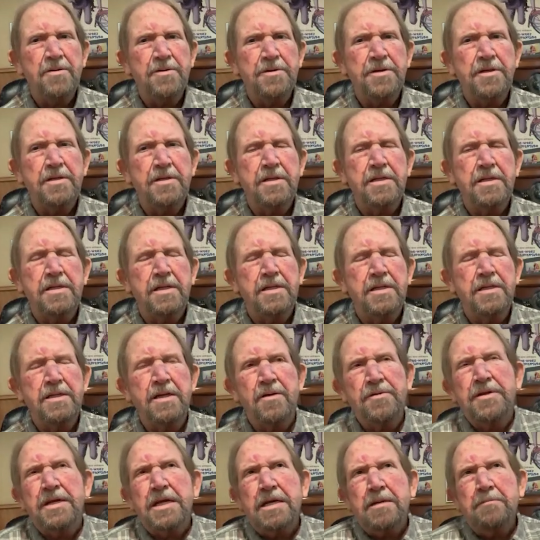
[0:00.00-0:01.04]
don't
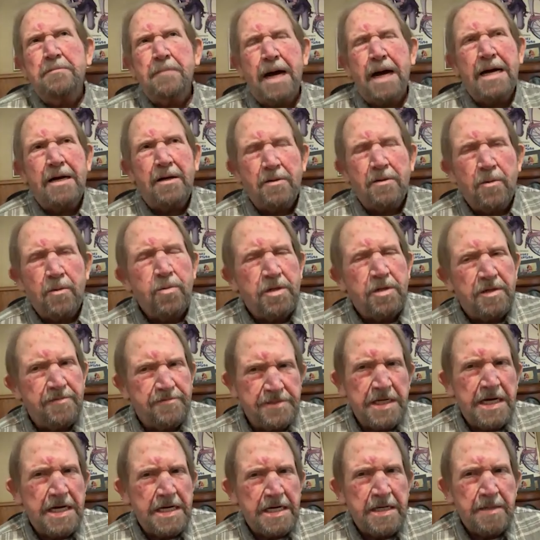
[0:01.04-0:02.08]
don't think Michael would
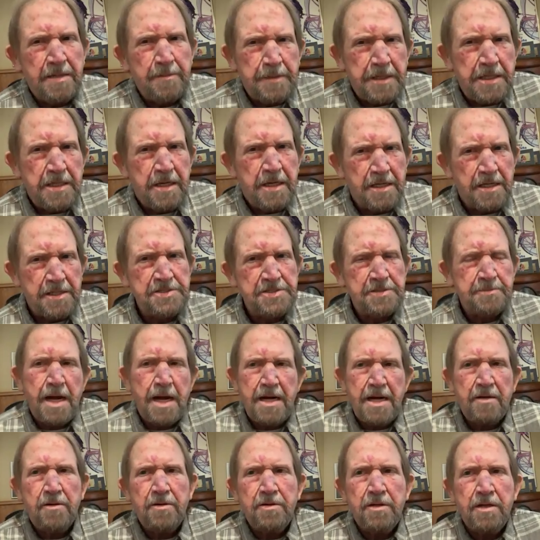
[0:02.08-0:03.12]
have done it because
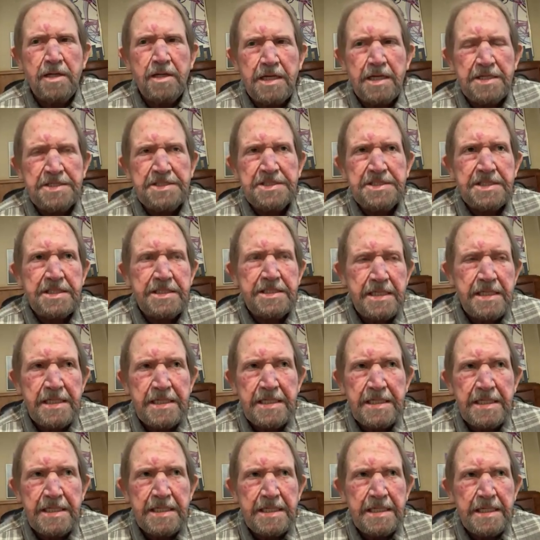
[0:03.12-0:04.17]
Michael has
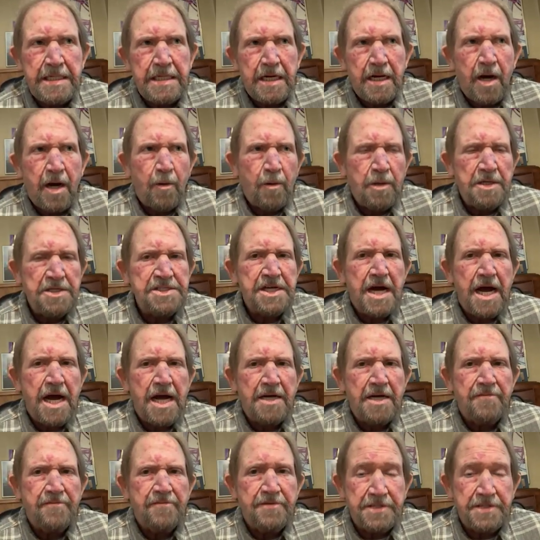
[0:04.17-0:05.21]
always
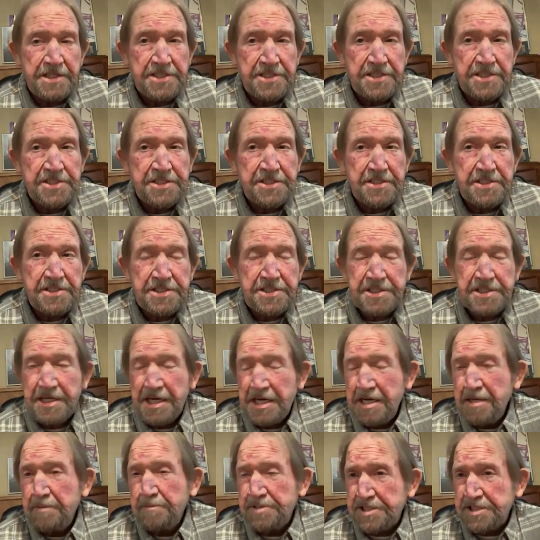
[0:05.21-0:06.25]
kind of distanced
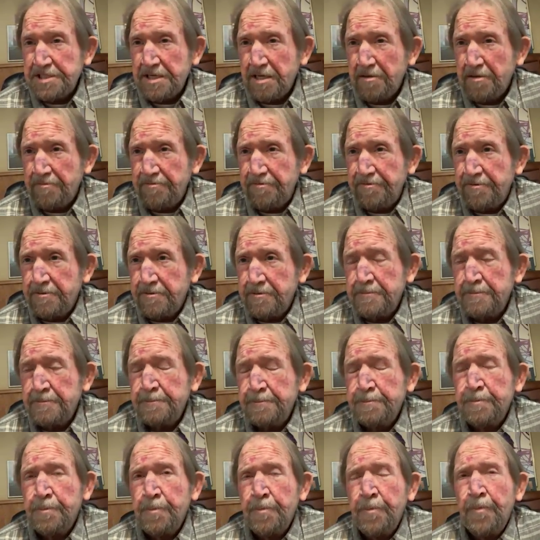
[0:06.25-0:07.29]
himself.
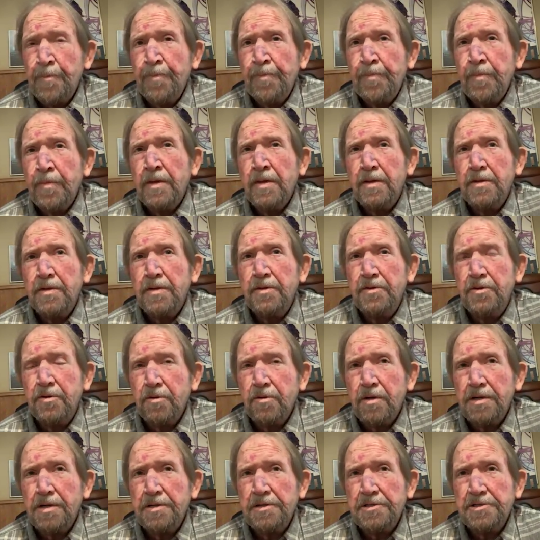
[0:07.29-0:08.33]

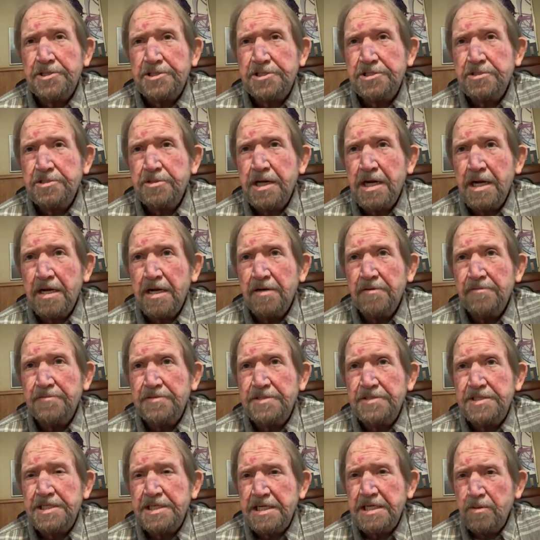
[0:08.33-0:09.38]
During the shooting
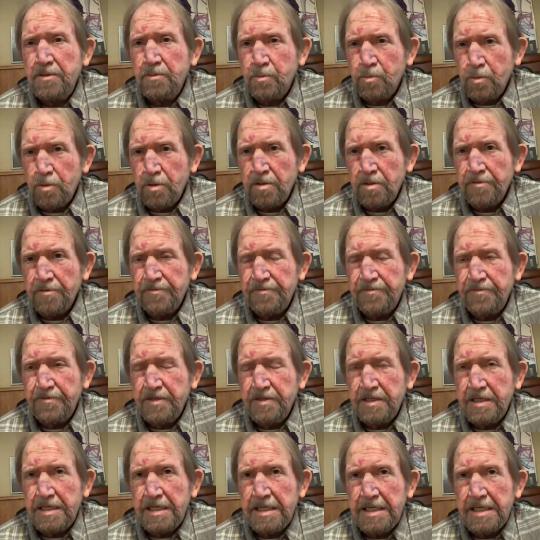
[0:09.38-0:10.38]
of Teen Wolf,